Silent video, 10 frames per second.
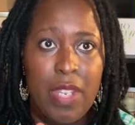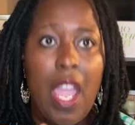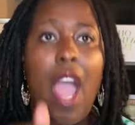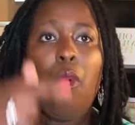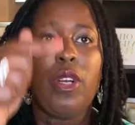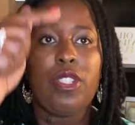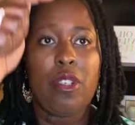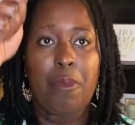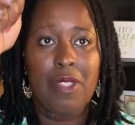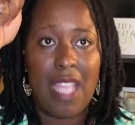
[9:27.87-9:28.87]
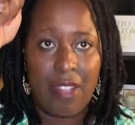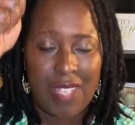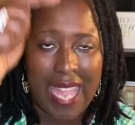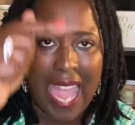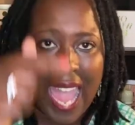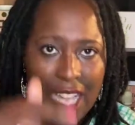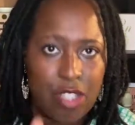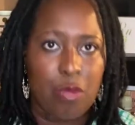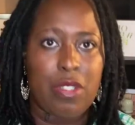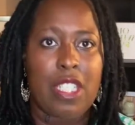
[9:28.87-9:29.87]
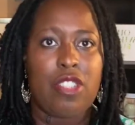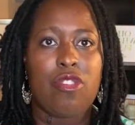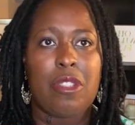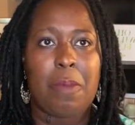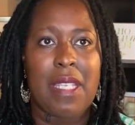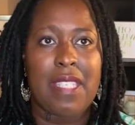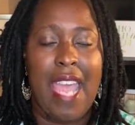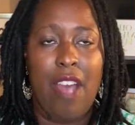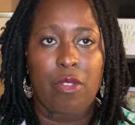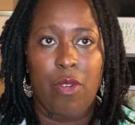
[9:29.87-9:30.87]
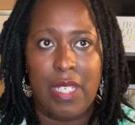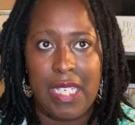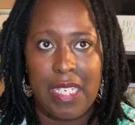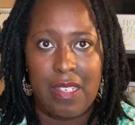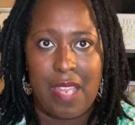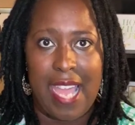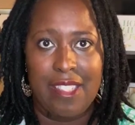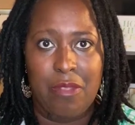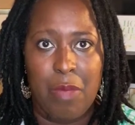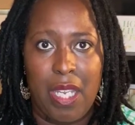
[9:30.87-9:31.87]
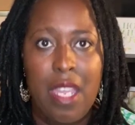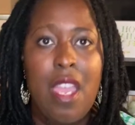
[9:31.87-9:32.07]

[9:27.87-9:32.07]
I want you to put down the actuals that you spent out on eating last month.